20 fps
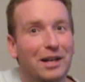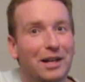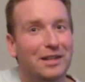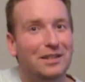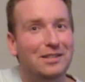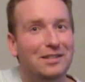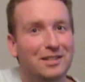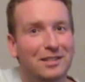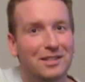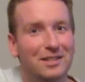
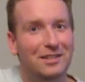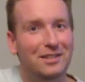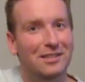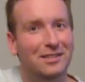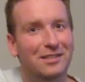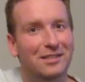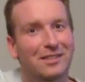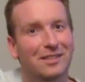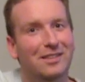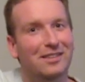penis,
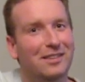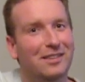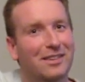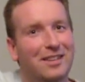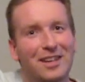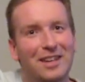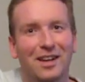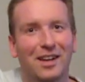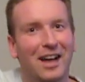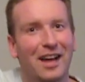
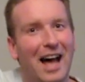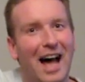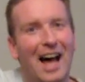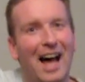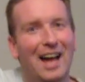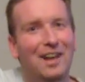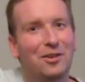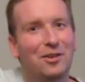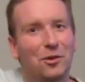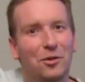
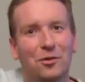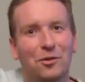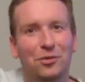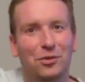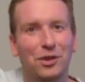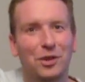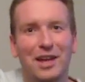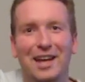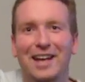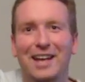I don't
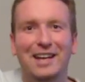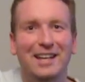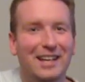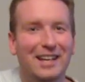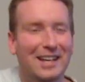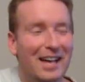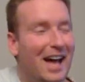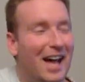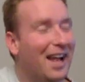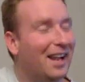
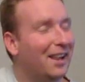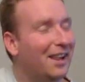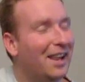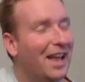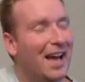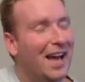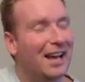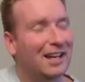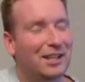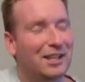think I
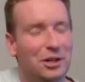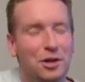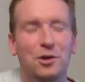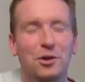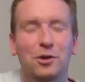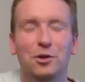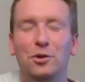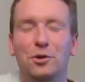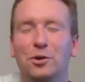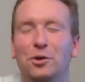like
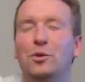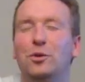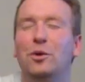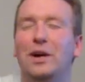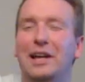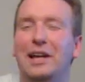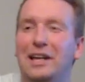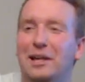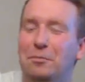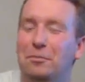you
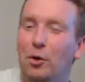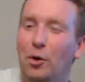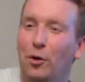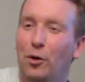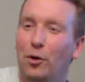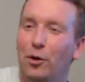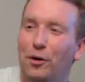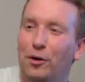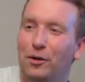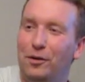
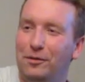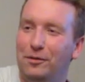anymore.